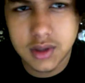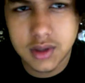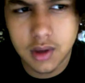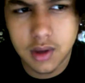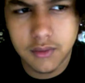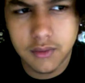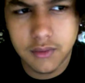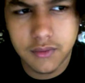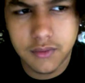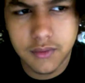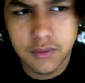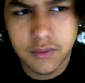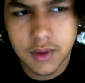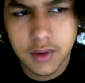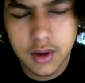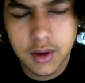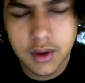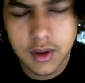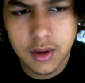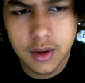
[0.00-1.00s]
of,
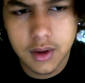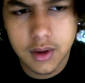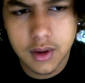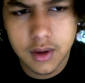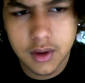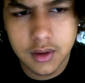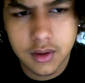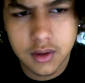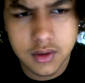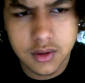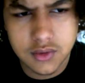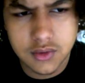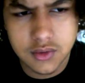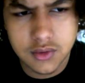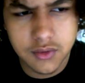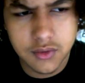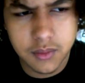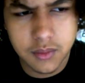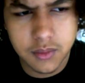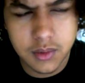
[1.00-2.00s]
this was
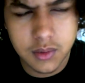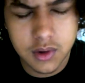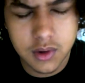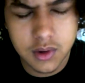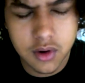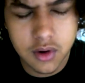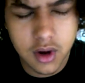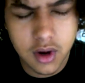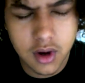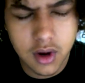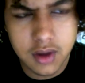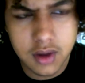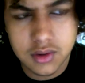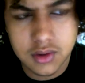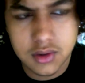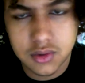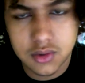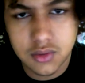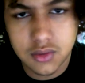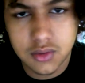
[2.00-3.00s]
from Creon
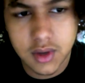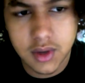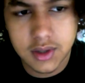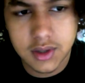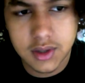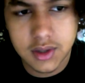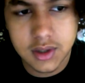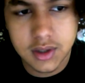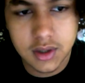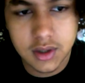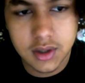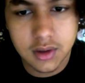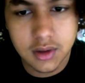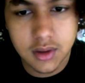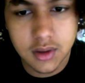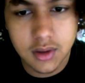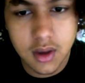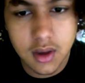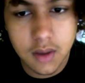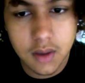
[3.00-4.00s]
to Antigone,
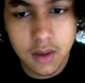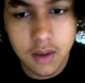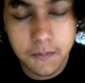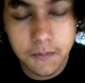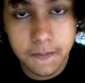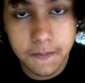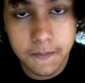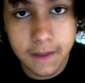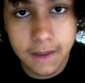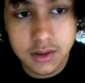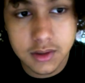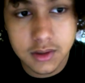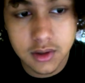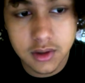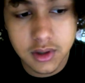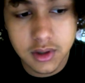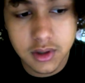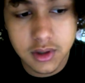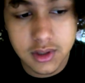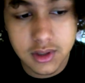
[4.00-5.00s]
that as
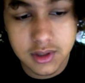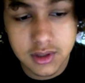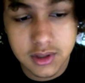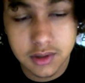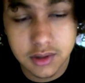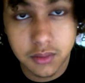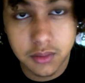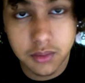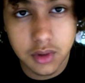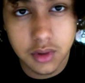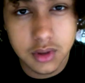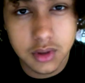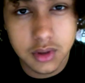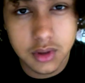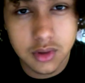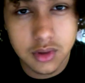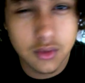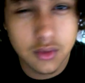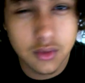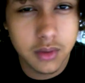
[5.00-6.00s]
long as he still breathes,
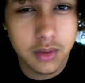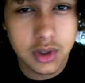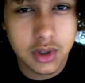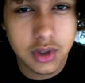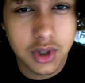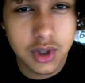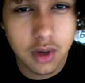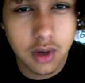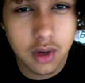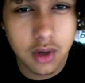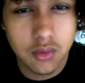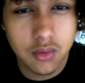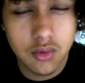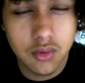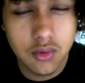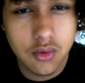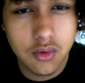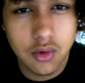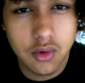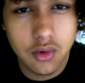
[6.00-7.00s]
no woman shall
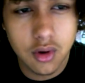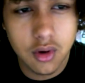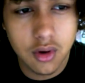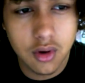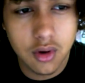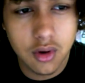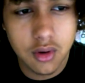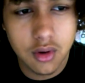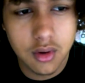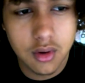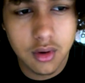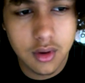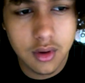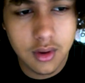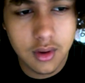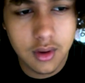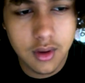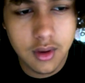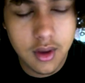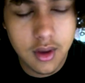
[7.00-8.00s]
rule, or
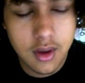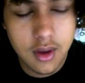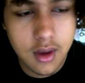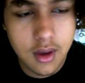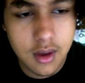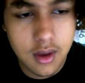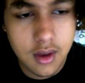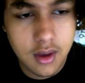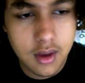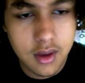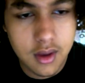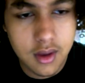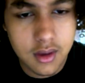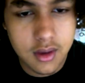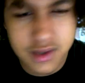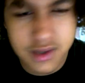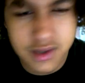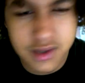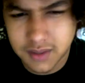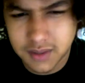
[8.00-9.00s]

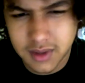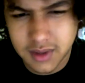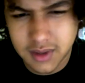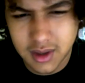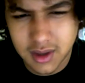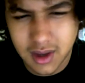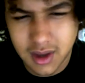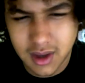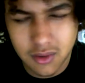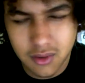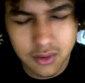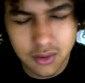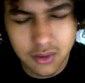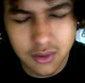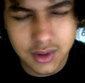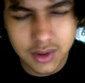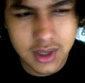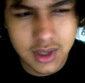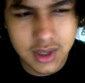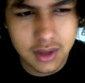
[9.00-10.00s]
something. I don't know
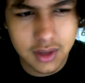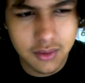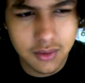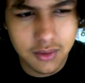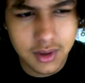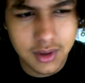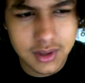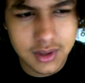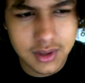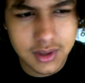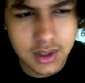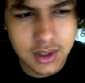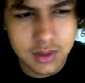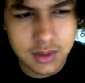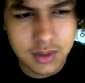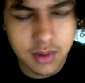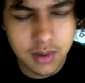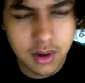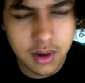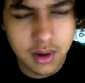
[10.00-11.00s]
exactly what he says,
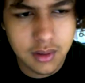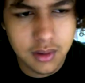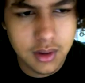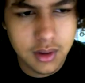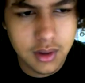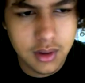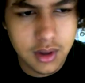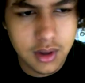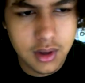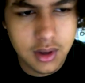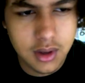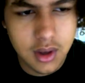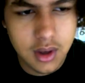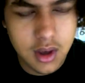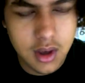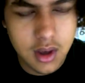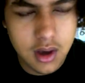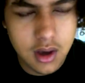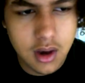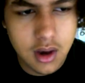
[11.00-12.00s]
but
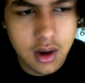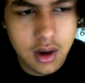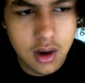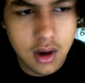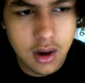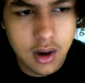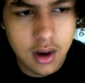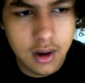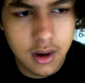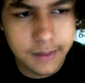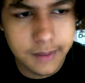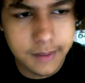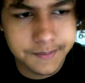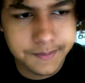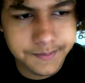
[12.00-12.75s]
uh,